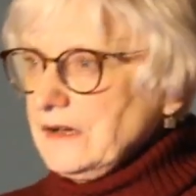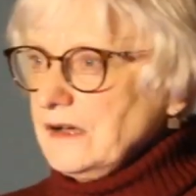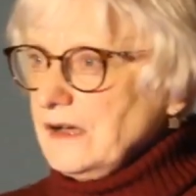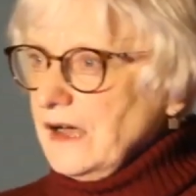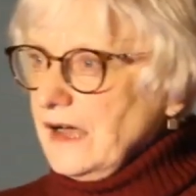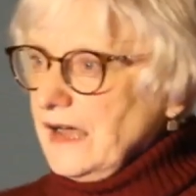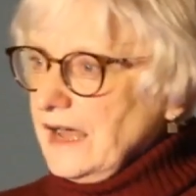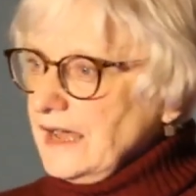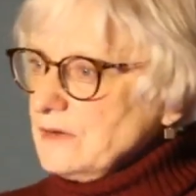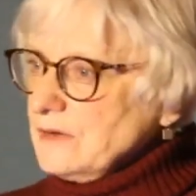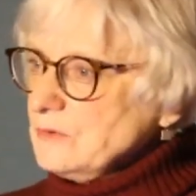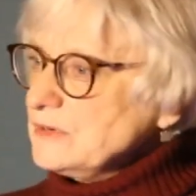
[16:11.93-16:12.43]

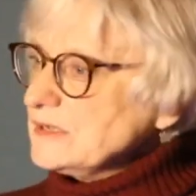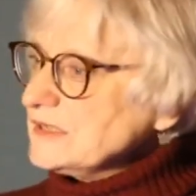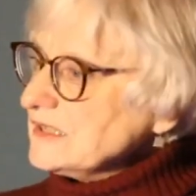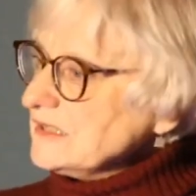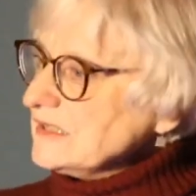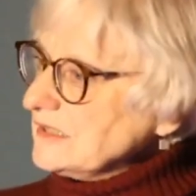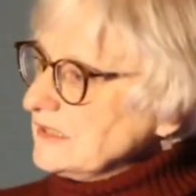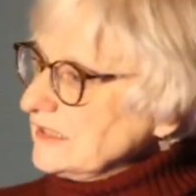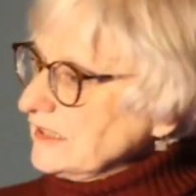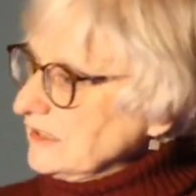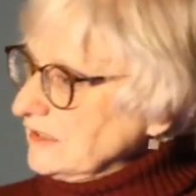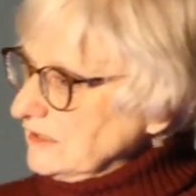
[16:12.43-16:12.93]
I was
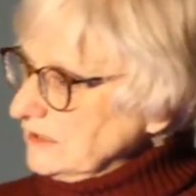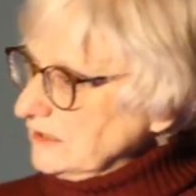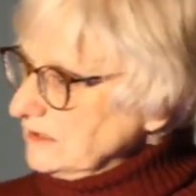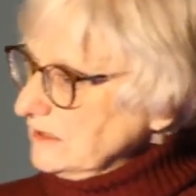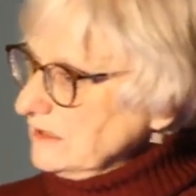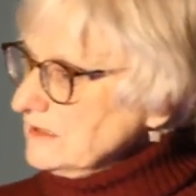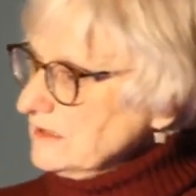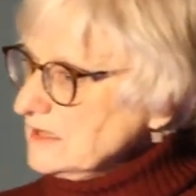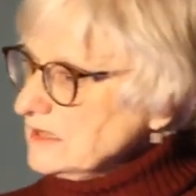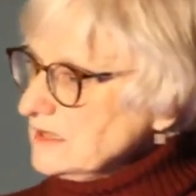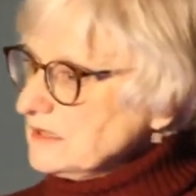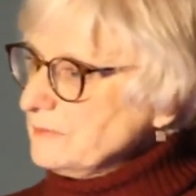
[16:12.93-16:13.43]
still
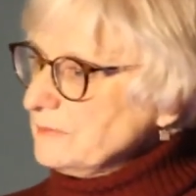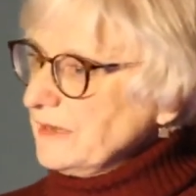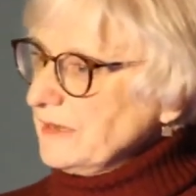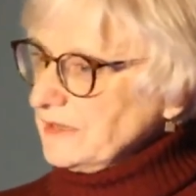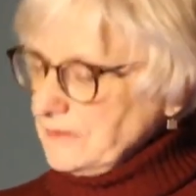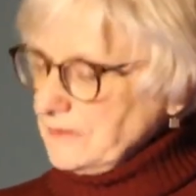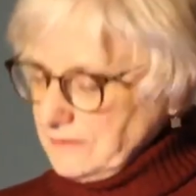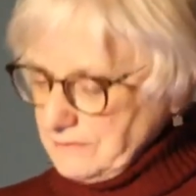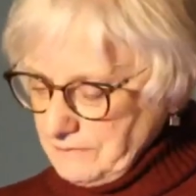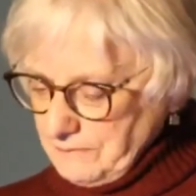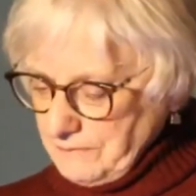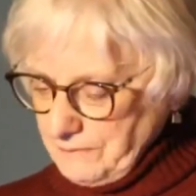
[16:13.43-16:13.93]

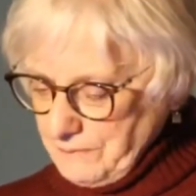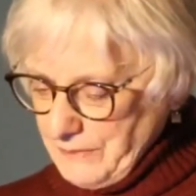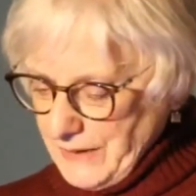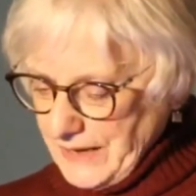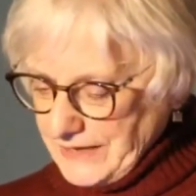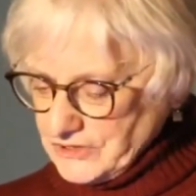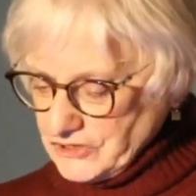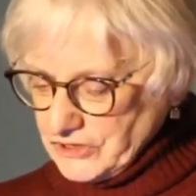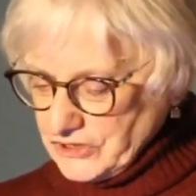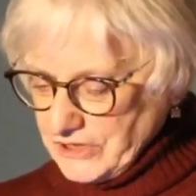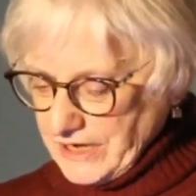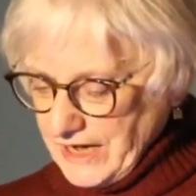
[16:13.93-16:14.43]
smitten by
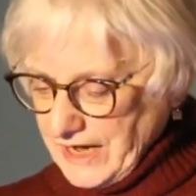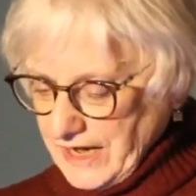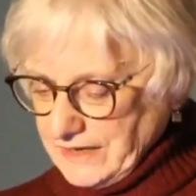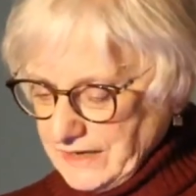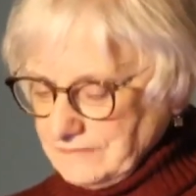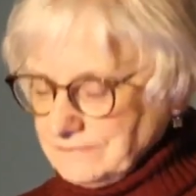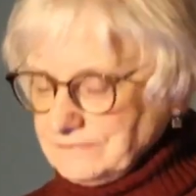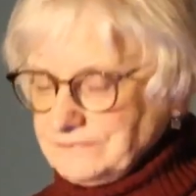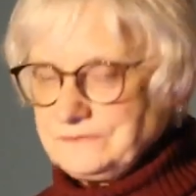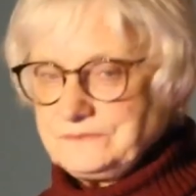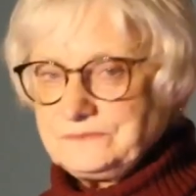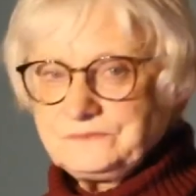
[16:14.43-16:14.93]

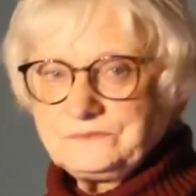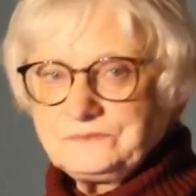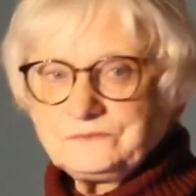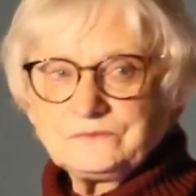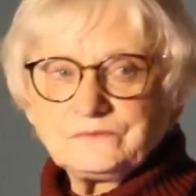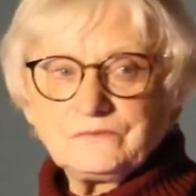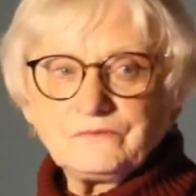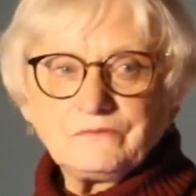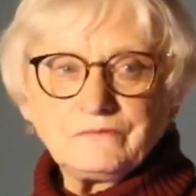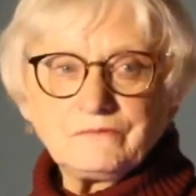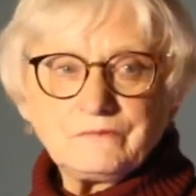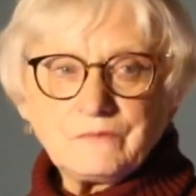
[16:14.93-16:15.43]
Shane.
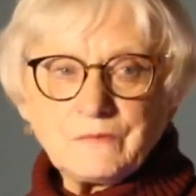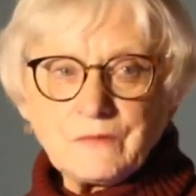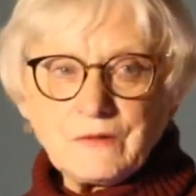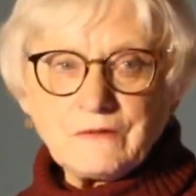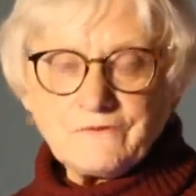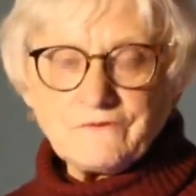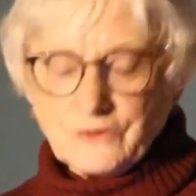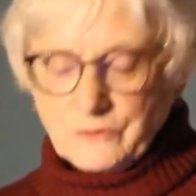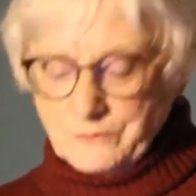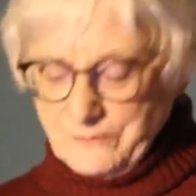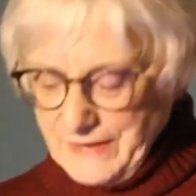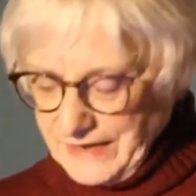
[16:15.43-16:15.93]

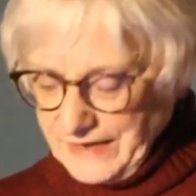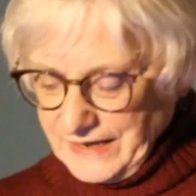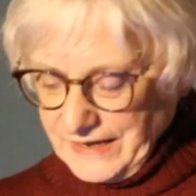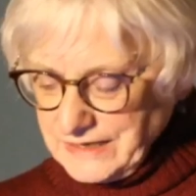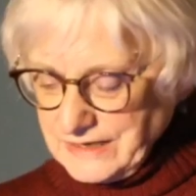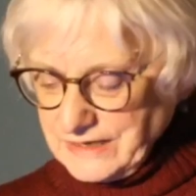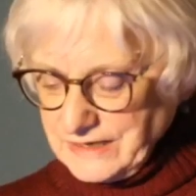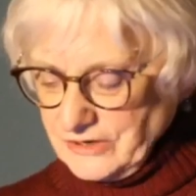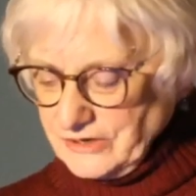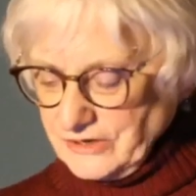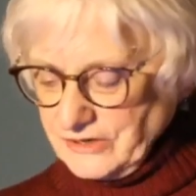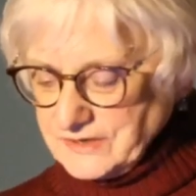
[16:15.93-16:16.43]
For many
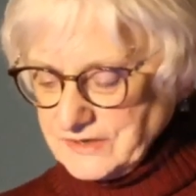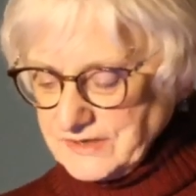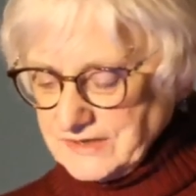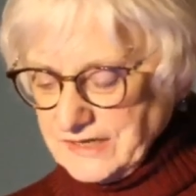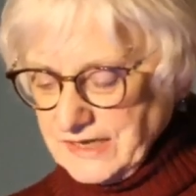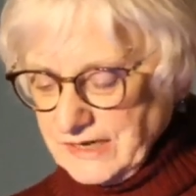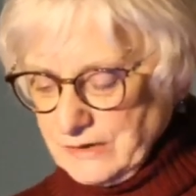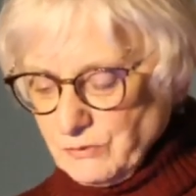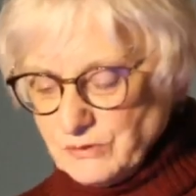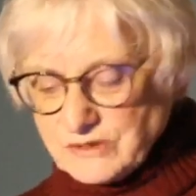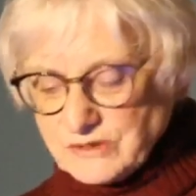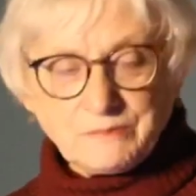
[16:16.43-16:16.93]
years,
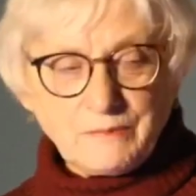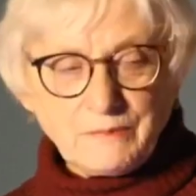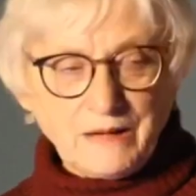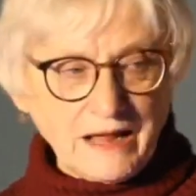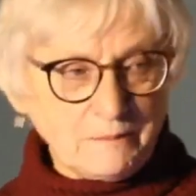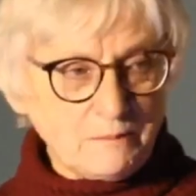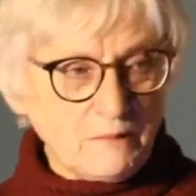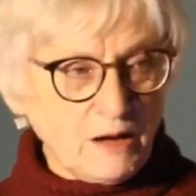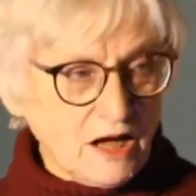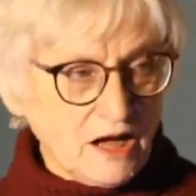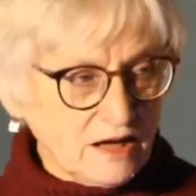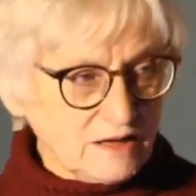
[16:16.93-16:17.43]
he was my
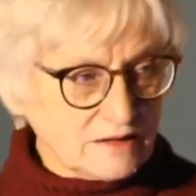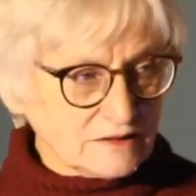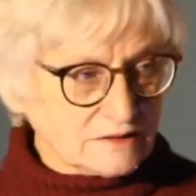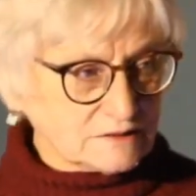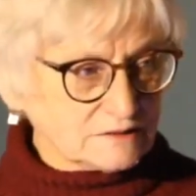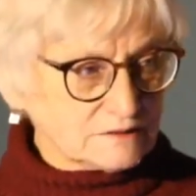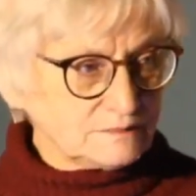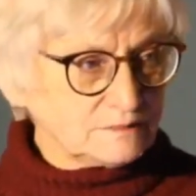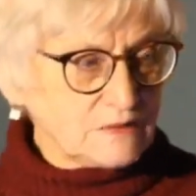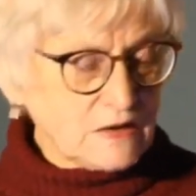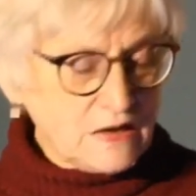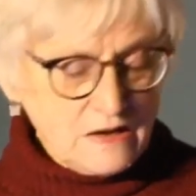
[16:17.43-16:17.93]
model
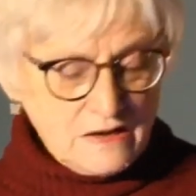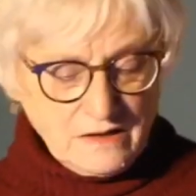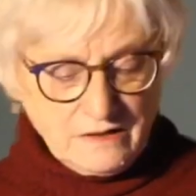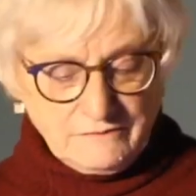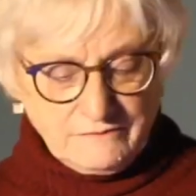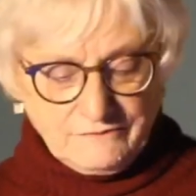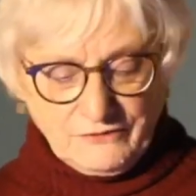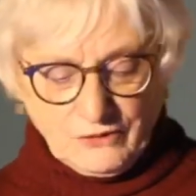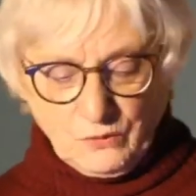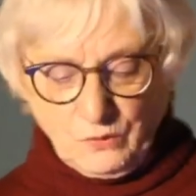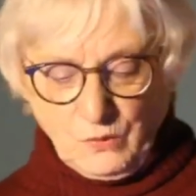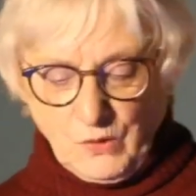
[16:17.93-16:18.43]

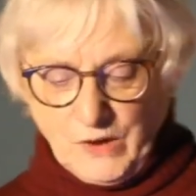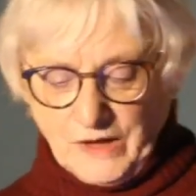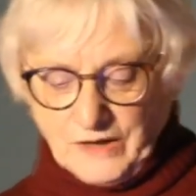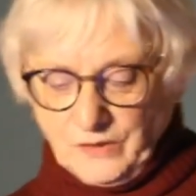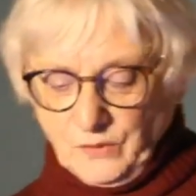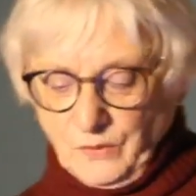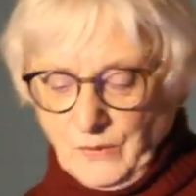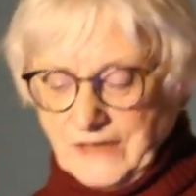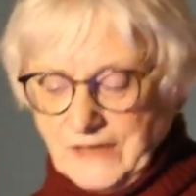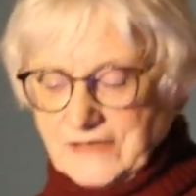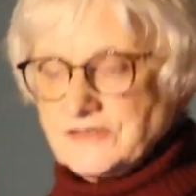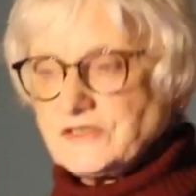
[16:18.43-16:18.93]
for what a
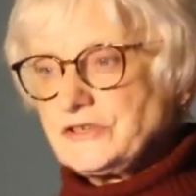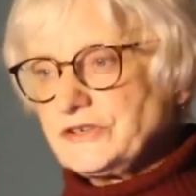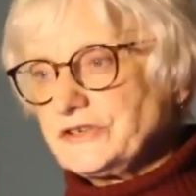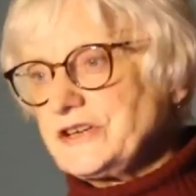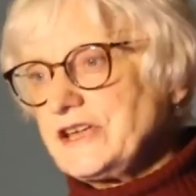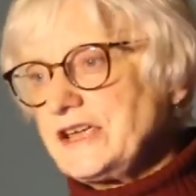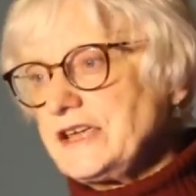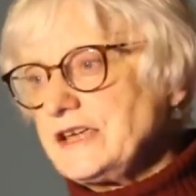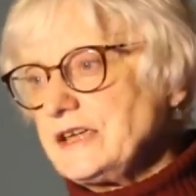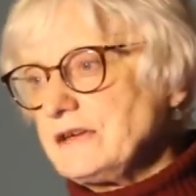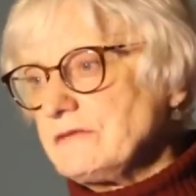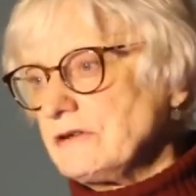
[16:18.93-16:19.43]
Western
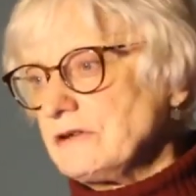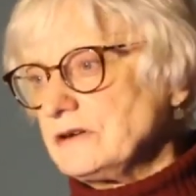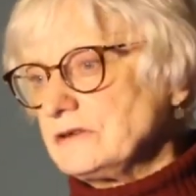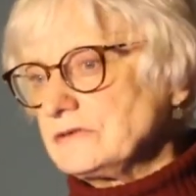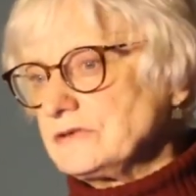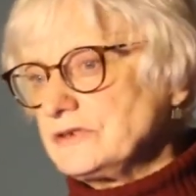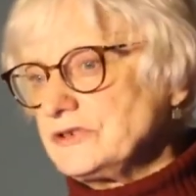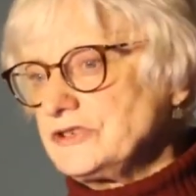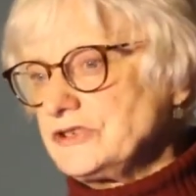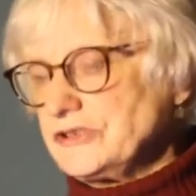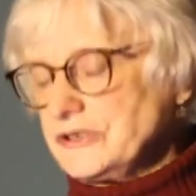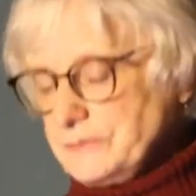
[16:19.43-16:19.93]
hero
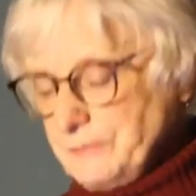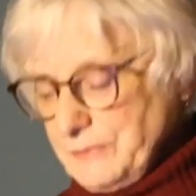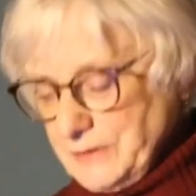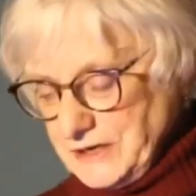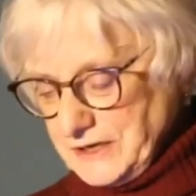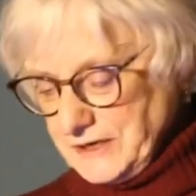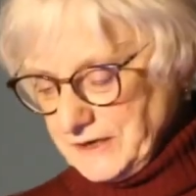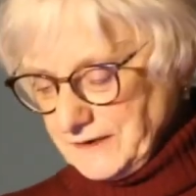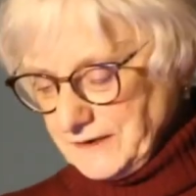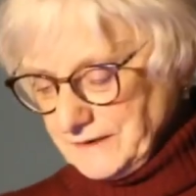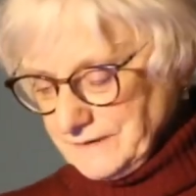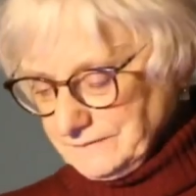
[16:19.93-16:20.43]
should
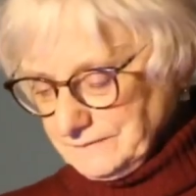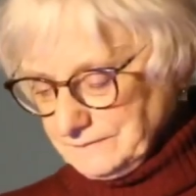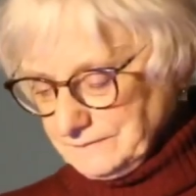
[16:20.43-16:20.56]
be.